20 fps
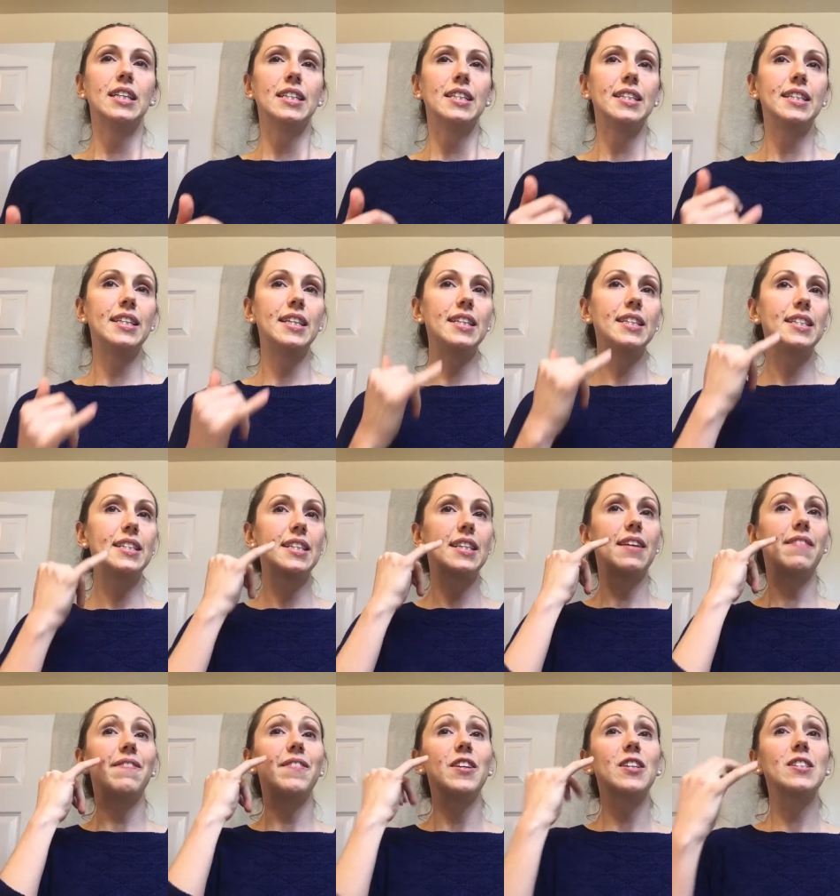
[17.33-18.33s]
cyst
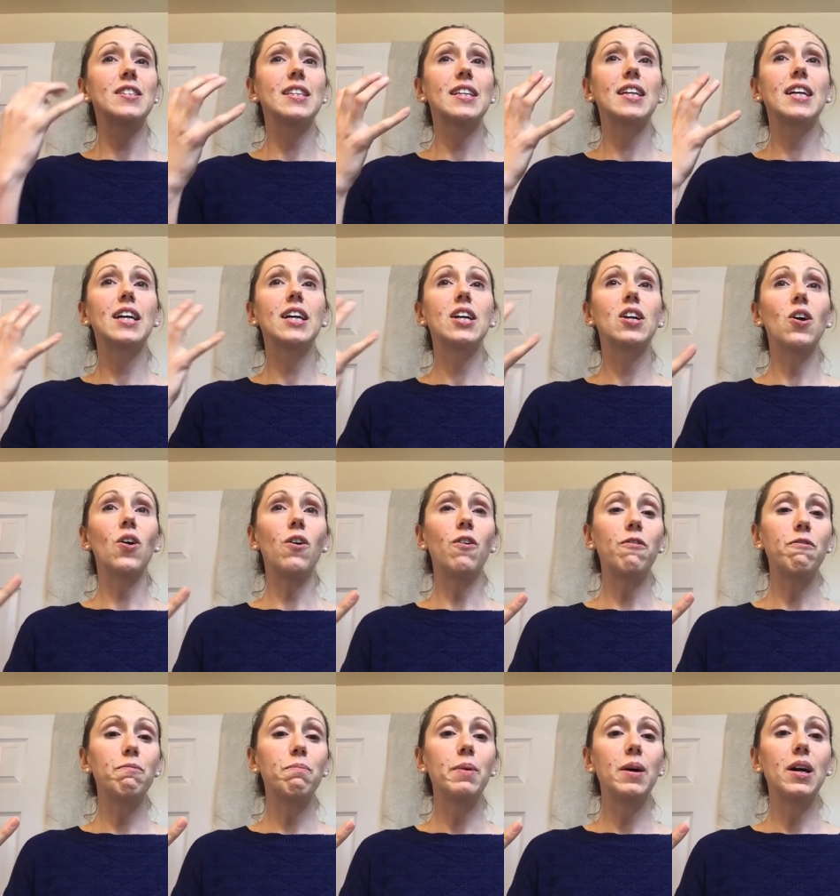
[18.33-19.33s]
that feels like a
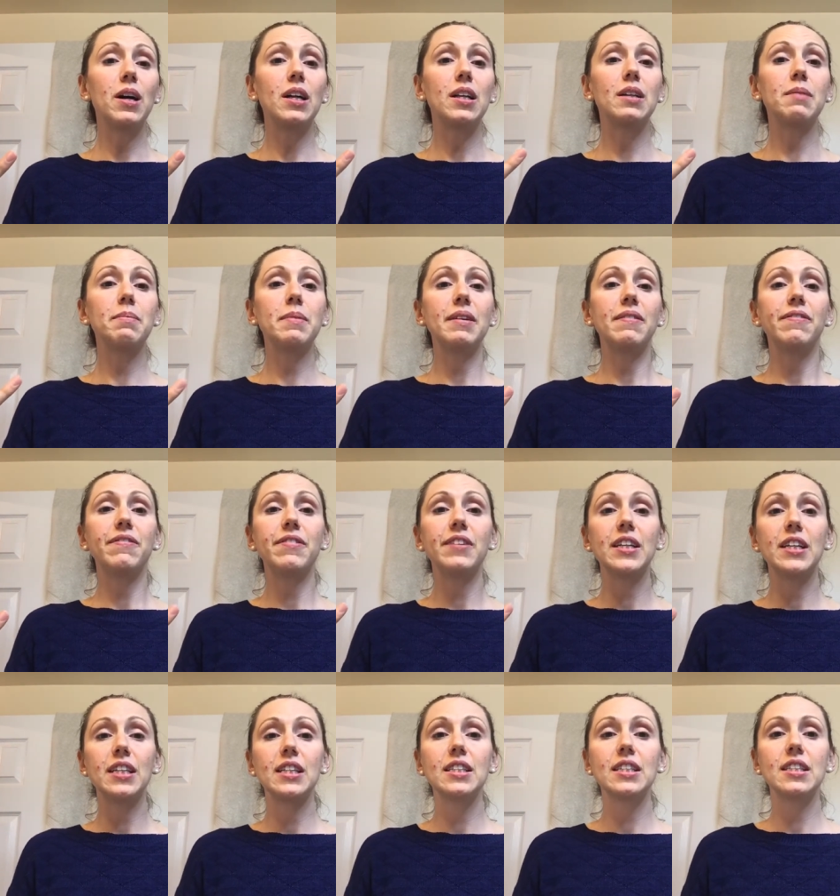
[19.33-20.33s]
golf ball on my
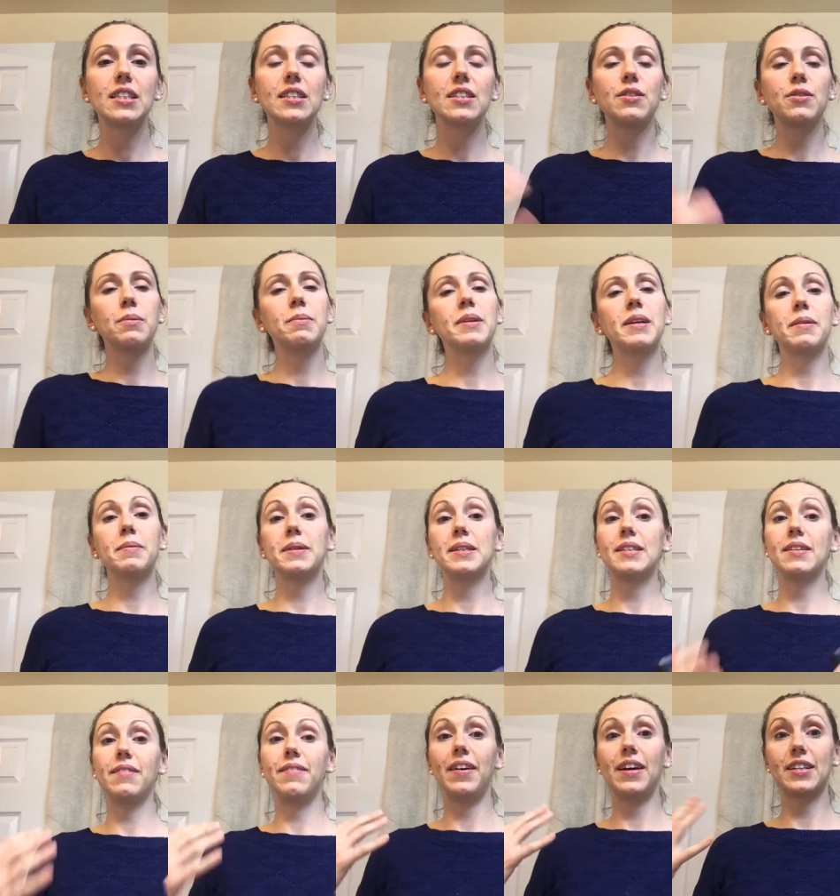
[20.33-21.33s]
face. So I'm gonna give
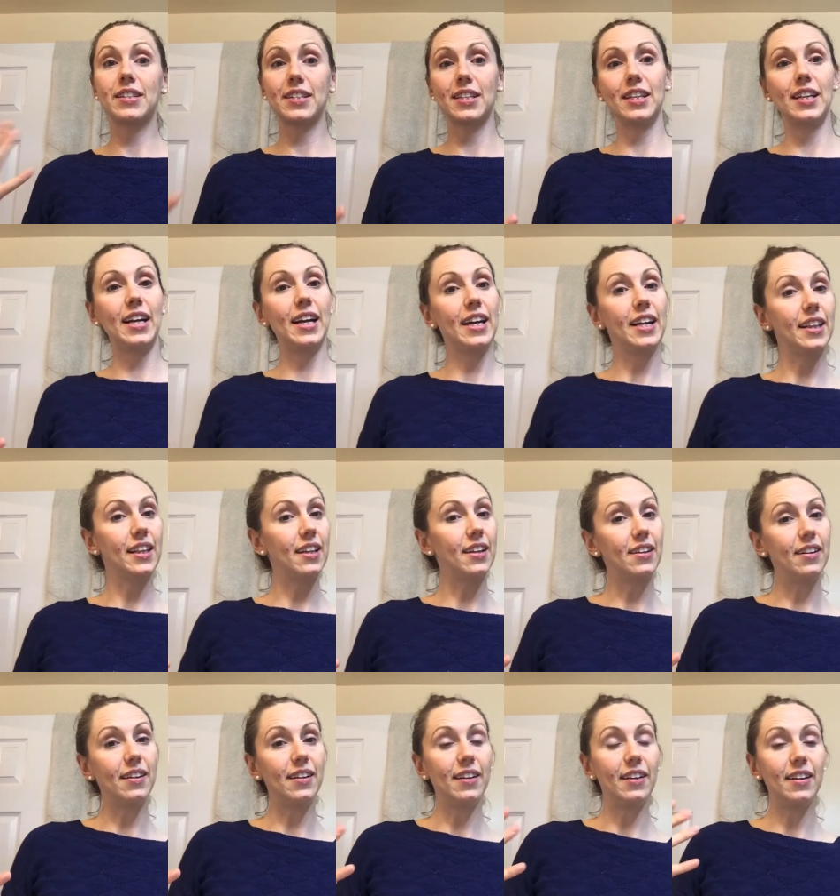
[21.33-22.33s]
myself actually a
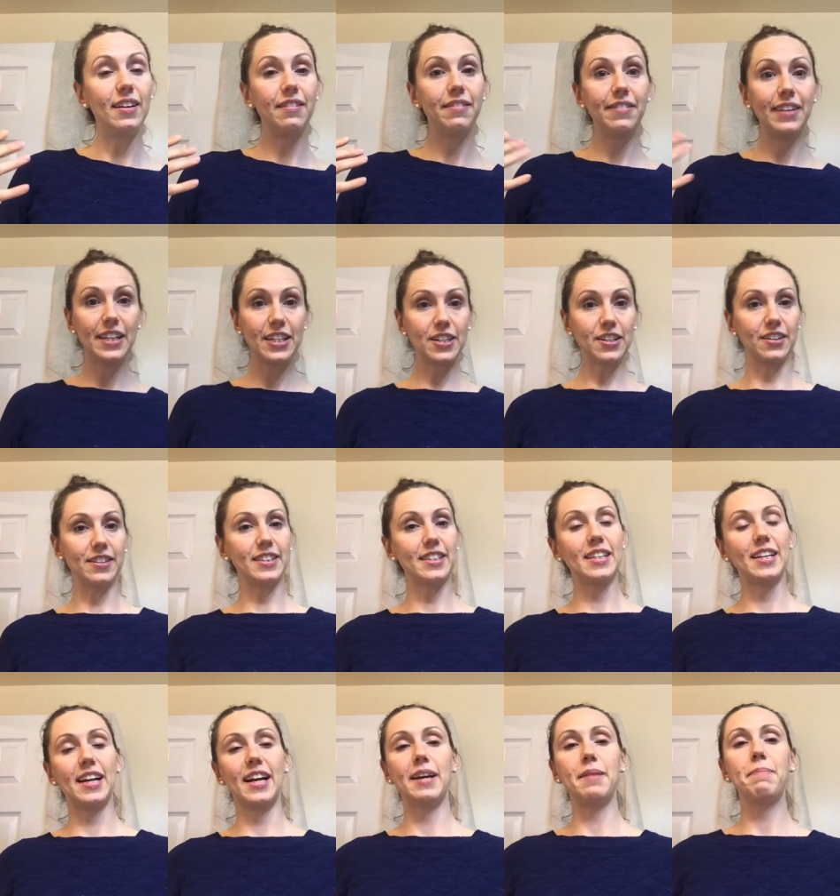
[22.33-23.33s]
little facial
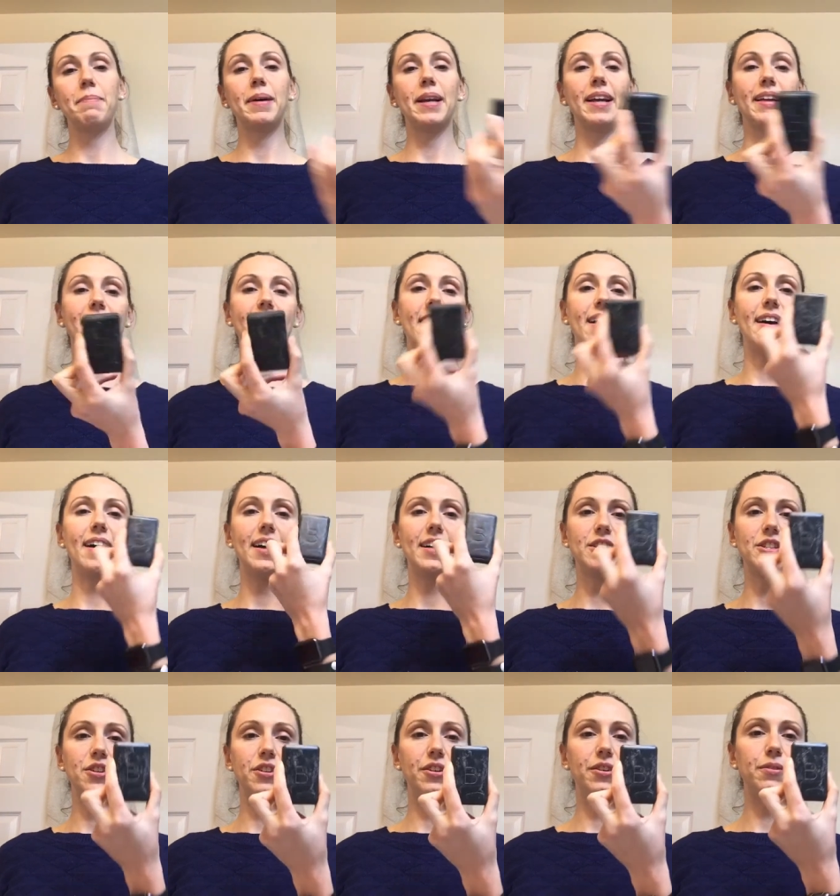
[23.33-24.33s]
tonight, but I thought I'd
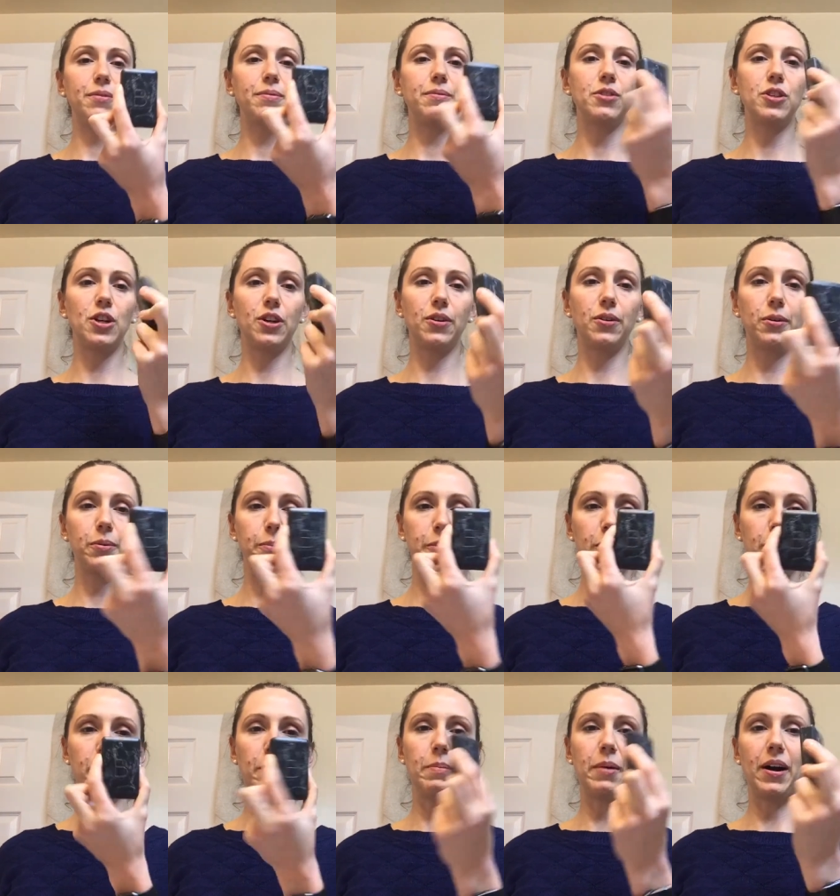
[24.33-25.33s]
show you charcoal
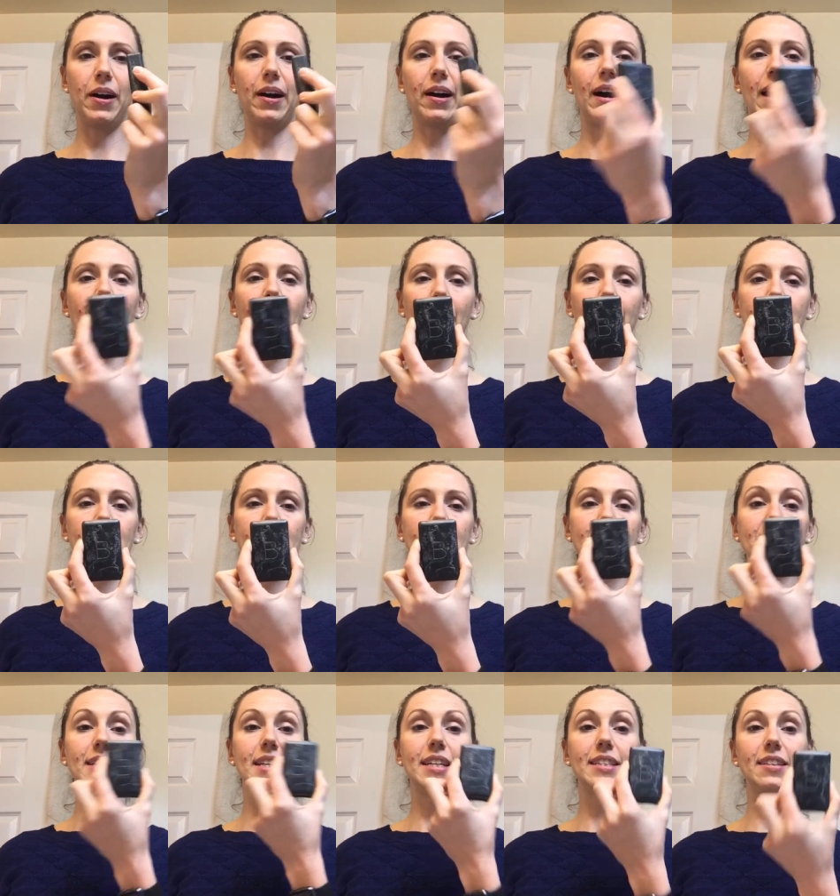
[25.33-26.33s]
beauty bar, how
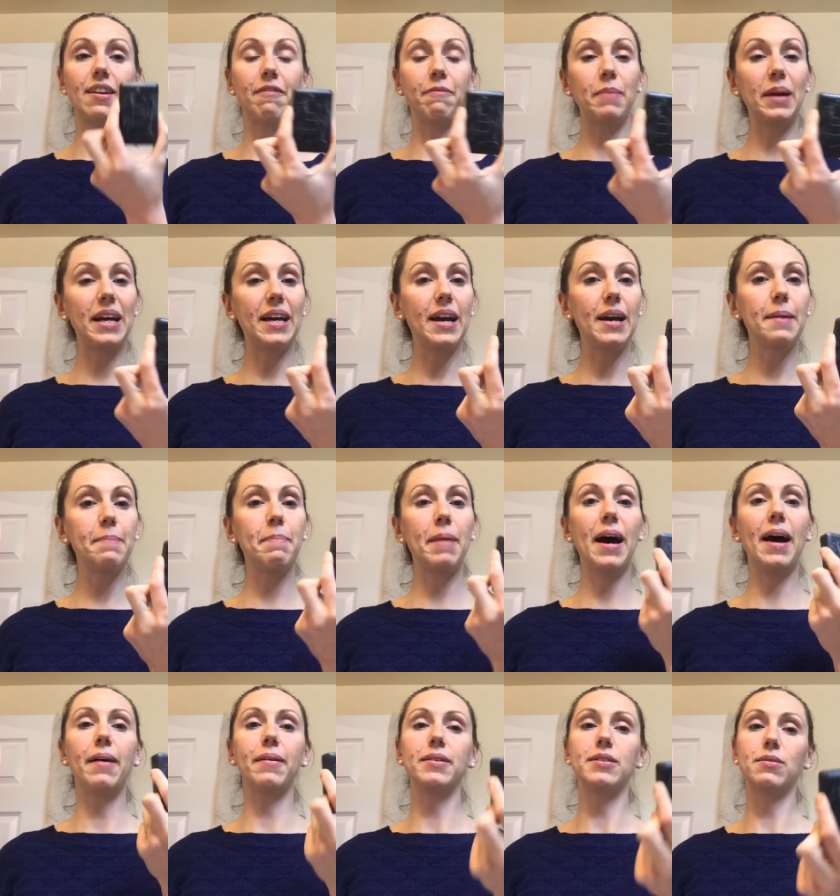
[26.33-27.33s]
it takes off makeup,
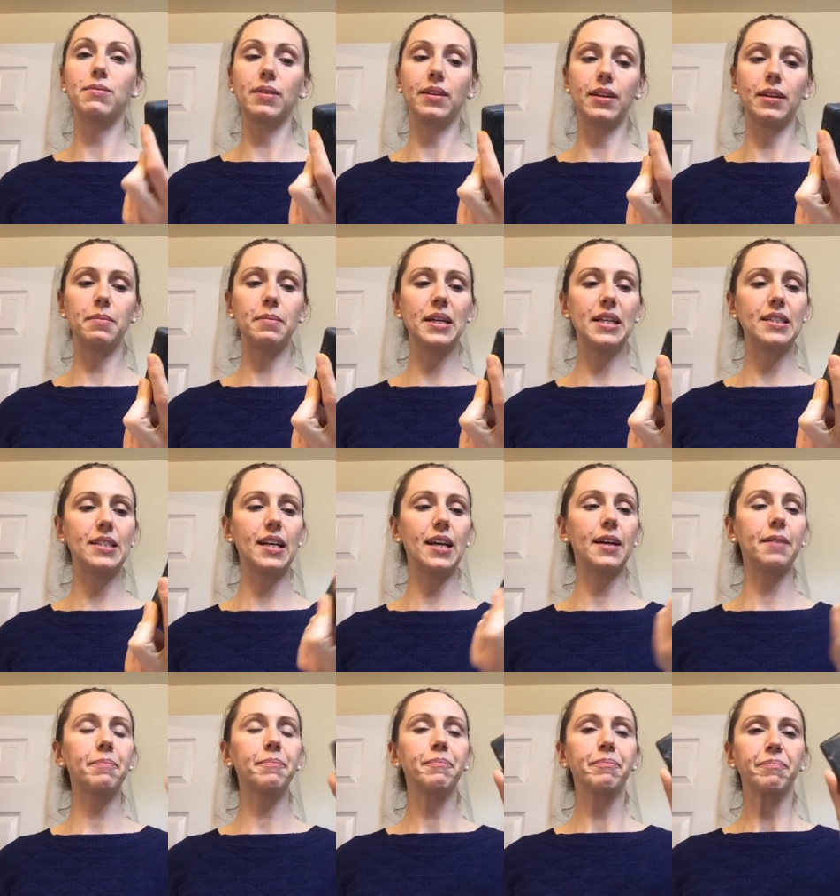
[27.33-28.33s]
how it's really
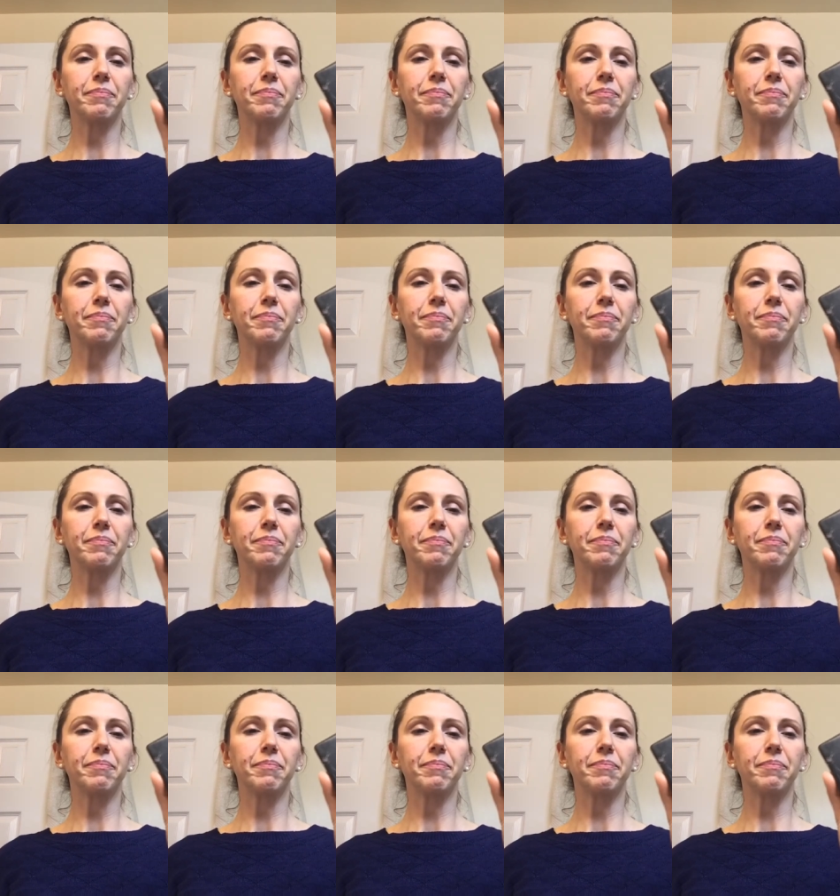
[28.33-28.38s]
amazing.